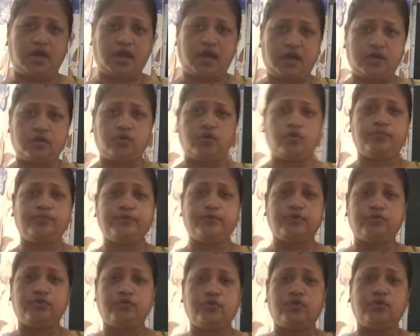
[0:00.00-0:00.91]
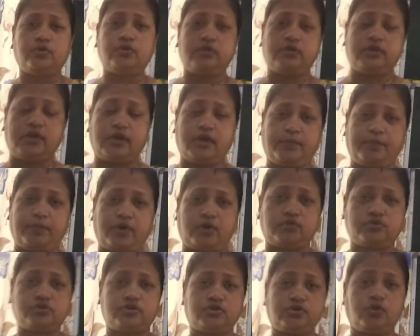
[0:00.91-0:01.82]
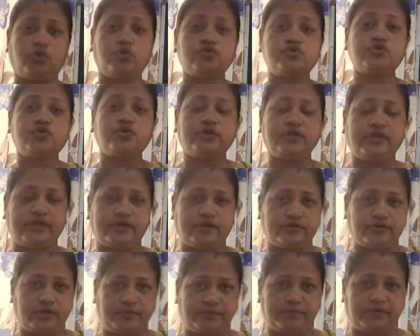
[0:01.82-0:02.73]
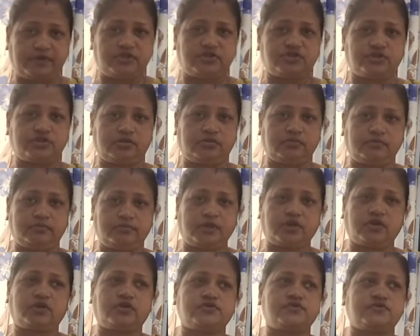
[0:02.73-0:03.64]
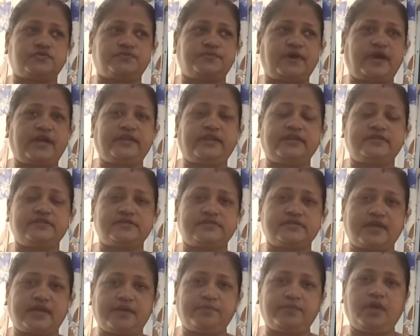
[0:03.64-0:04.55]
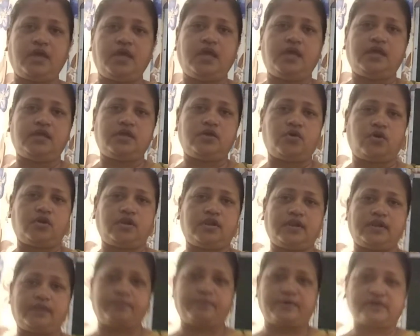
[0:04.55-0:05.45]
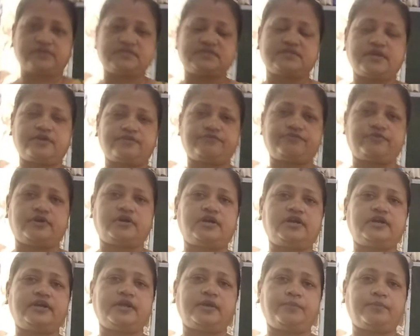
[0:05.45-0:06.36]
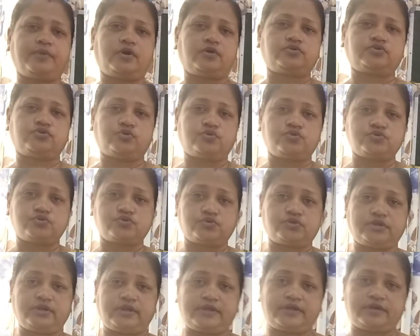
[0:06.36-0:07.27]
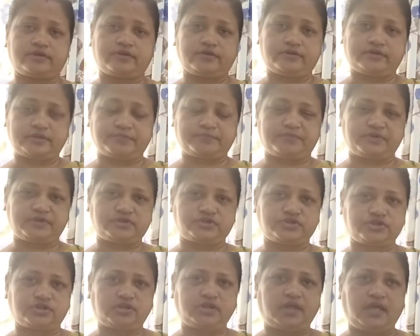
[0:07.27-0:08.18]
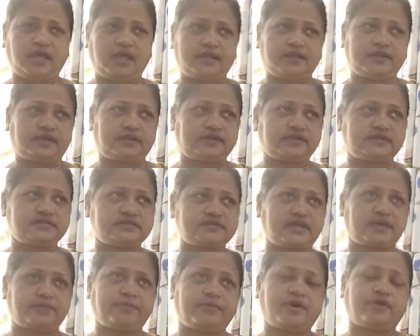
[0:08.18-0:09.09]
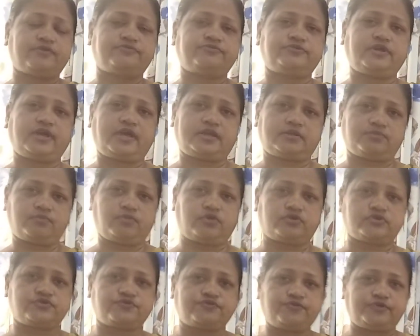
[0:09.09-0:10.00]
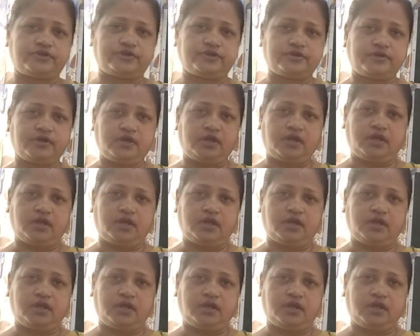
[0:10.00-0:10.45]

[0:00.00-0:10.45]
I hope you know about ozone layer depletion, because by this time you all must have heard about ozone layer depletion, that is above the atmosphere.